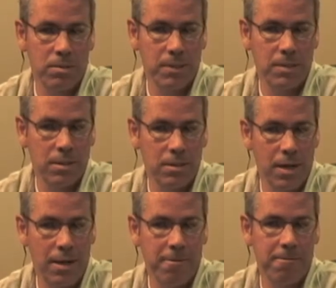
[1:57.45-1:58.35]
my son's
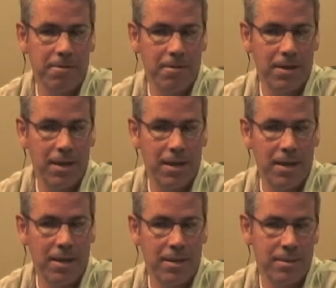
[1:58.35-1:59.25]
life,
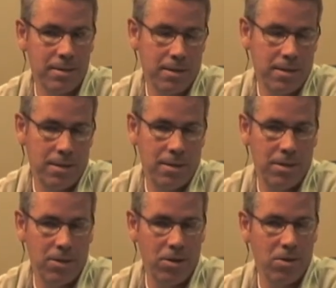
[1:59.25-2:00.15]
and
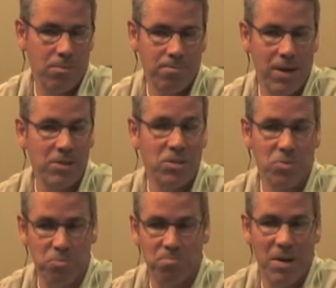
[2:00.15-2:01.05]
you know, I
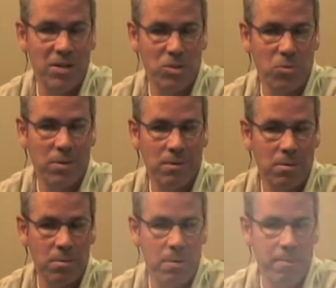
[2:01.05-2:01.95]
just, I just want him
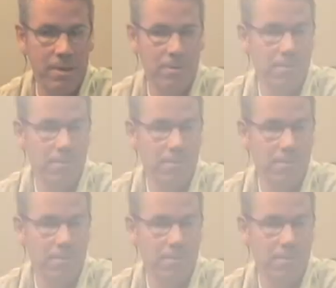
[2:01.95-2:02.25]
to be better.